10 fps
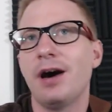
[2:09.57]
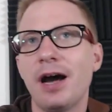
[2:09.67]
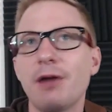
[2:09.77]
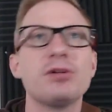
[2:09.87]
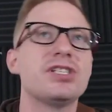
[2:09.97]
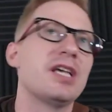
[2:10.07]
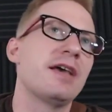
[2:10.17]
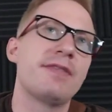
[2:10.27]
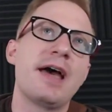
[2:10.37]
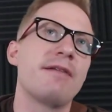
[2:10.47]
I would say
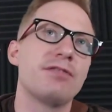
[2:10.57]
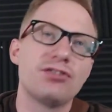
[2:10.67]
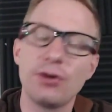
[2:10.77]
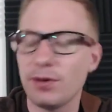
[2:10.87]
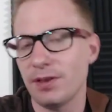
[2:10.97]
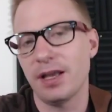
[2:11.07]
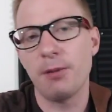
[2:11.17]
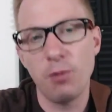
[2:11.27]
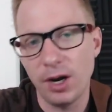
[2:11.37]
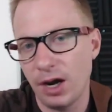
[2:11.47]
that certainly
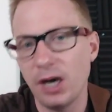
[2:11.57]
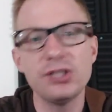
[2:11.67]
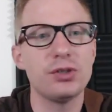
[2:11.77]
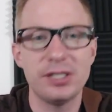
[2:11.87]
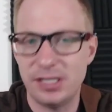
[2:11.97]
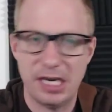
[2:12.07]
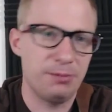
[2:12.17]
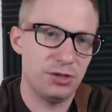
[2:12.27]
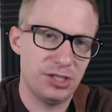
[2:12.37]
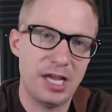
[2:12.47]

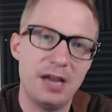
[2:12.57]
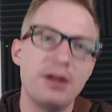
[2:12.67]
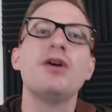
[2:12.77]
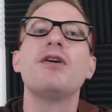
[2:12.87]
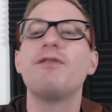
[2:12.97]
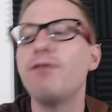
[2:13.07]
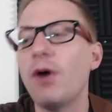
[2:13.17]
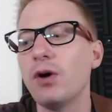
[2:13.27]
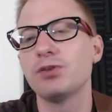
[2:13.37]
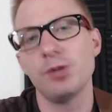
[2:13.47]
110%
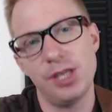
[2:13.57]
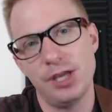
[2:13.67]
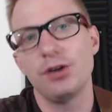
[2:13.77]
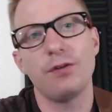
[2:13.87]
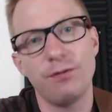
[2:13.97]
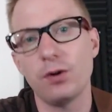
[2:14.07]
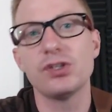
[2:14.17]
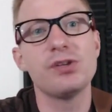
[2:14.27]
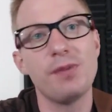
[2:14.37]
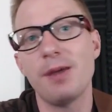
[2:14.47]
falls within your
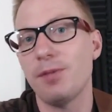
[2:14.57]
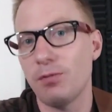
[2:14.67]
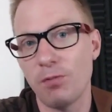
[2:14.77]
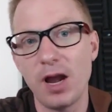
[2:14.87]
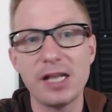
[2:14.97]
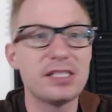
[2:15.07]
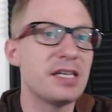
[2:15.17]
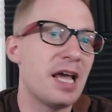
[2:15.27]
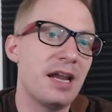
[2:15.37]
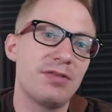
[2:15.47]
First Amendment rights.
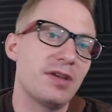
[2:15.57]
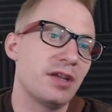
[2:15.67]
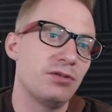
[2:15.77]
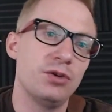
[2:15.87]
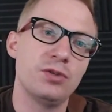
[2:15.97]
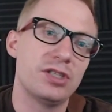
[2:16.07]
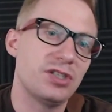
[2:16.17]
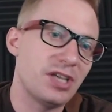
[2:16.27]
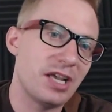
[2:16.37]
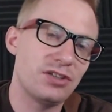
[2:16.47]
And anything used to
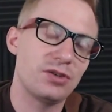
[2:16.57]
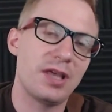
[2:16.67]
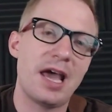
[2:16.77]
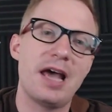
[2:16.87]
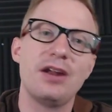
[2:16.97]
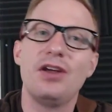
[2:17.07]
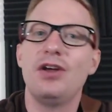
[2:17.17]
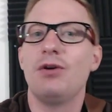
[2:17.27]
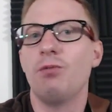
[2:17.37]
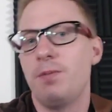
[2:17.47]
censor that
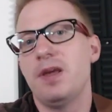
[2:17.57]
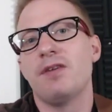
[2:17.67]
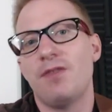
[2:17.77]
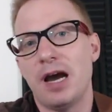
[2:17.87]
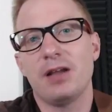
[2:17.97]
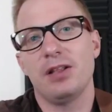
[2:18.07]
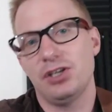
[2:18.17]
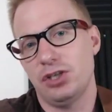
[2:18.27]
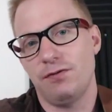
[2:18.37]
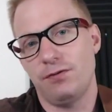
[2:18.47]
would be a
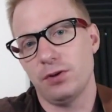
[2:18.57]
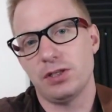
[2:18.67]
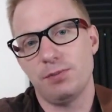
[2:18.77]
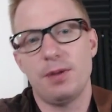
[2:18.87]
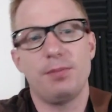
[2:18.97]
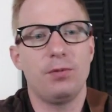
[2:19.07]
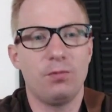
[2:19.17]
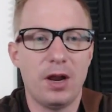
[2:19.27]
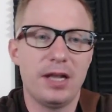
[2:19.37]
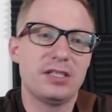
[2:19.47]
violation of First Amendment
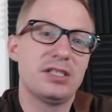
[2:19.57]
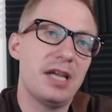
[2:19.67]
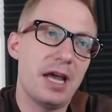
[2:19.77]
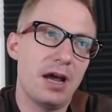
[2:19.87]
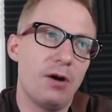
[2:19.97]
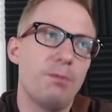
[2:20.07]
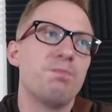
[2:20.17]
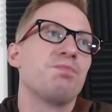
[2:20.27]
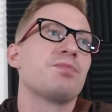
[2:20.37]
rights. Now,